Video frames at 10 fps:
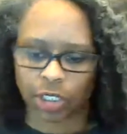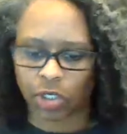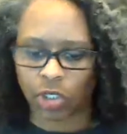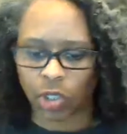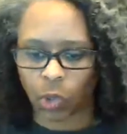
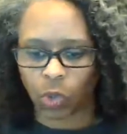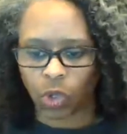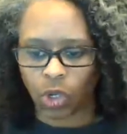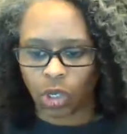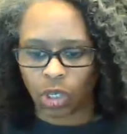And so,
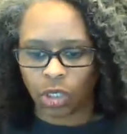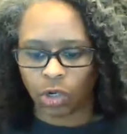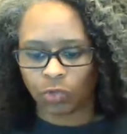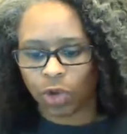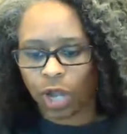you
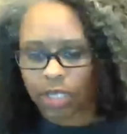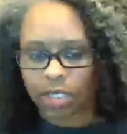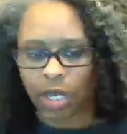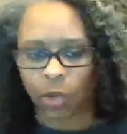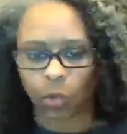know, for
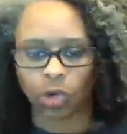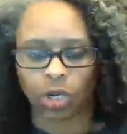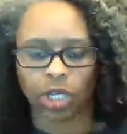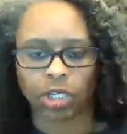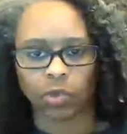us, that work
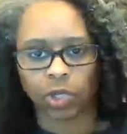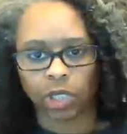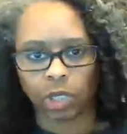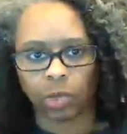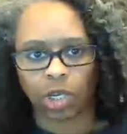has
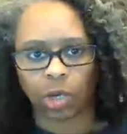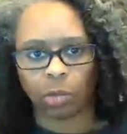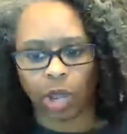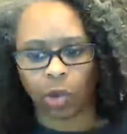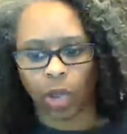really been
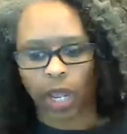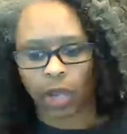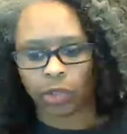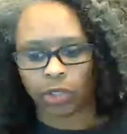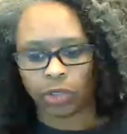about
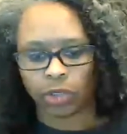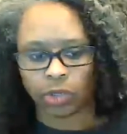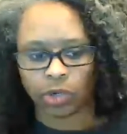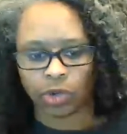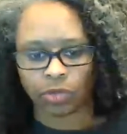how do you
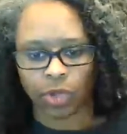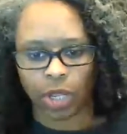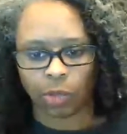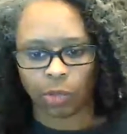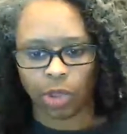sort of
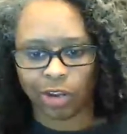um,